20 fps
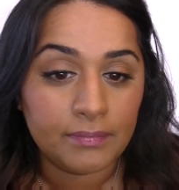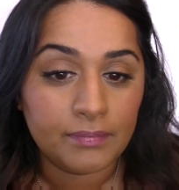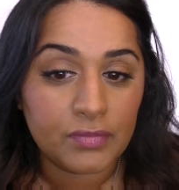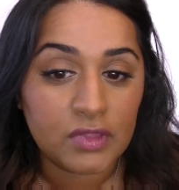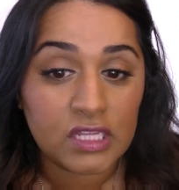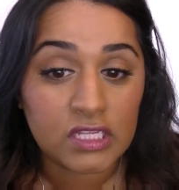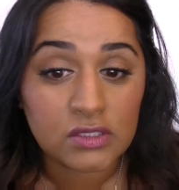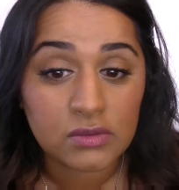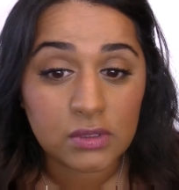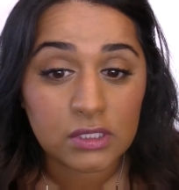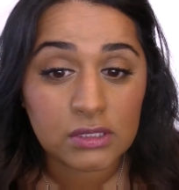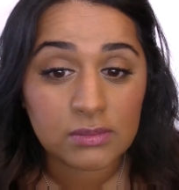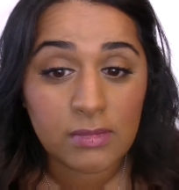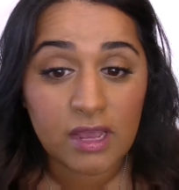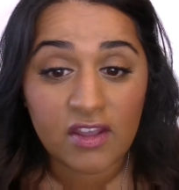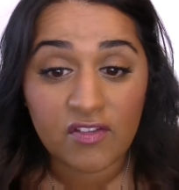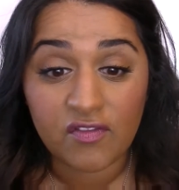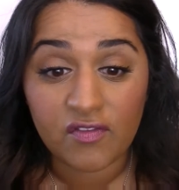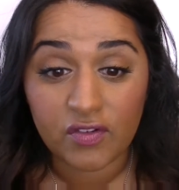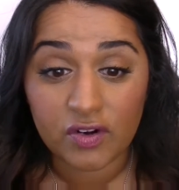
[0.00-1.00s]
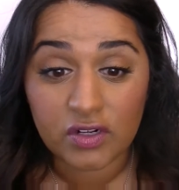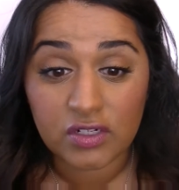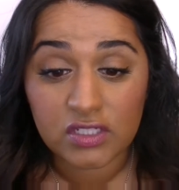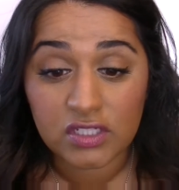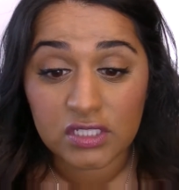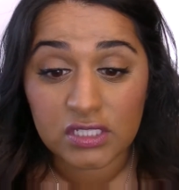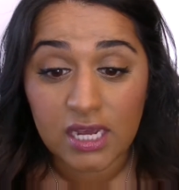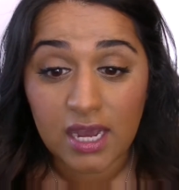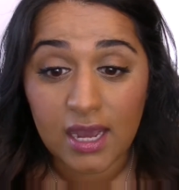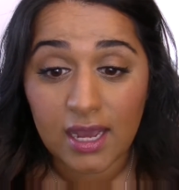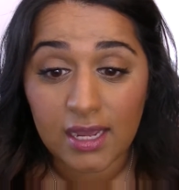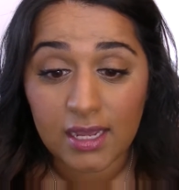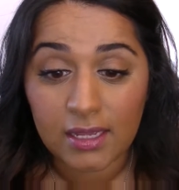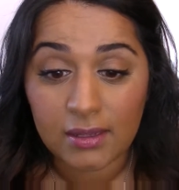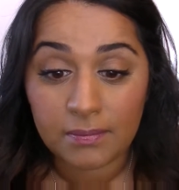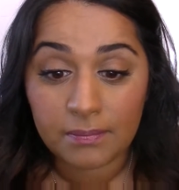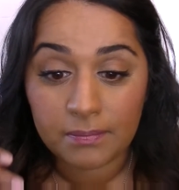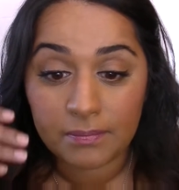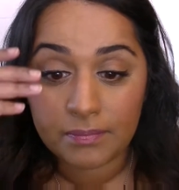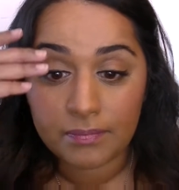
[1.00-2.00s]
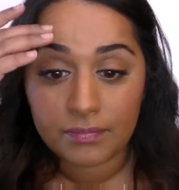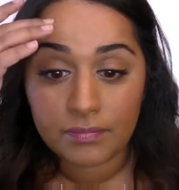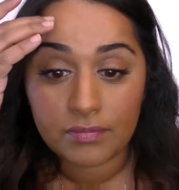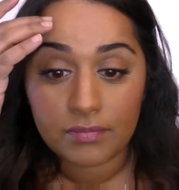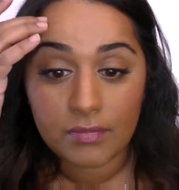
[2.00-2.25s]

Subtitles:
this was my first time